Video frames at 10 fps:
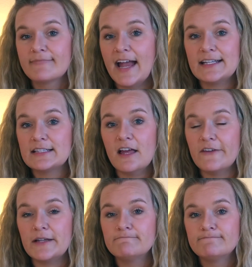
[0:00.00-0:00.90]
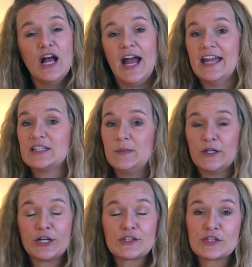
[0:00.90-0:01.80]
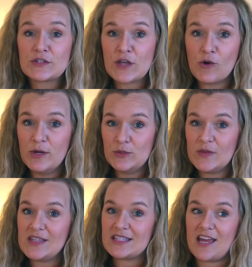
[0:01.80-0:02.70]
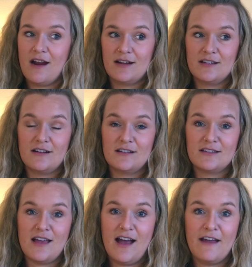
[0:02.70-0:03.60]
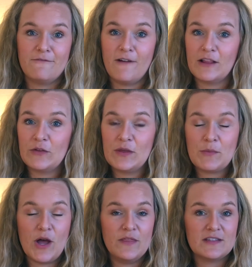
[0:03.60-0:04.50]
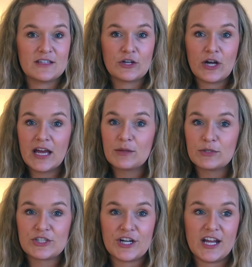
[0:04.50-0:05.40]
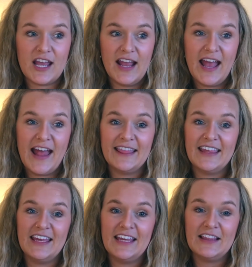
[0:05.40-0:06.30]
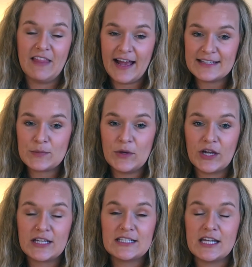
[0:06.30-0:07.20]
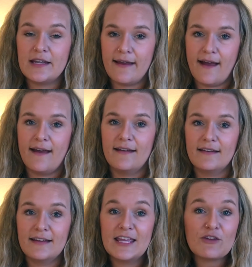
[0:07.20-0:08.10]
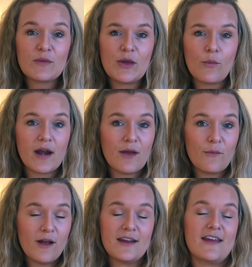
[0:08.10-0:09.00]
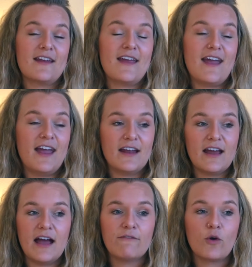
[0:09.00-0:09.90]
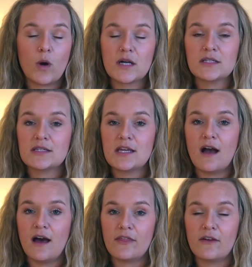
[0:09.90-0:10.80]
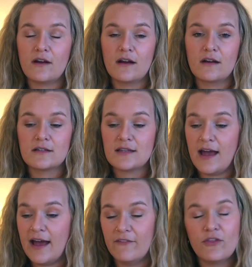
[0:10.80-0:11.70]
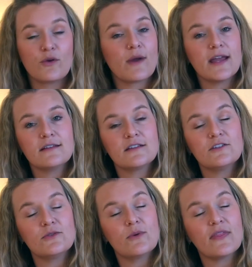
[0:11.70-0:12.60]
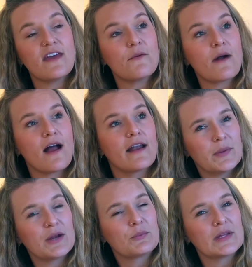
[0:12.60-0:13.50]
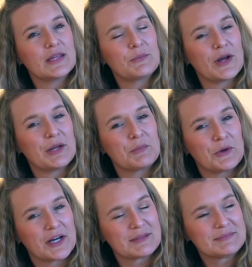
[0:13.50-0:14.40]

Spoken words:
I didn't love it. I experienced so much with these characters. I followed them on this incredible journey, and the last book did not give me what I wanted. And of course, the authors have the right to do what they want, but I really wanted more.